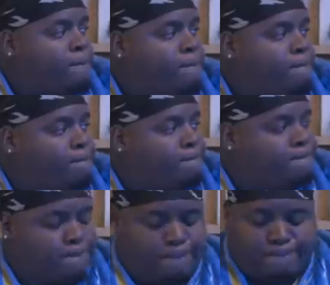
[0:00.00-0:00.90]

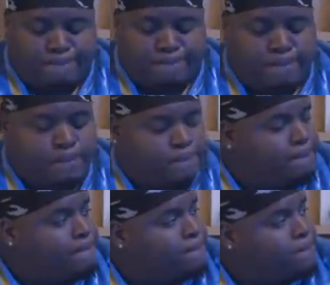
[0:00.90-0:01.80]

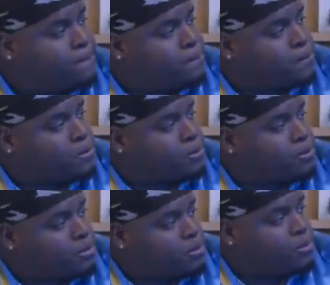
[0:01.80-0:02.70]

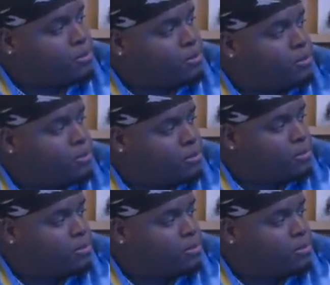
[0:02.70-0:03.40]
No words are spoken by the person on screen.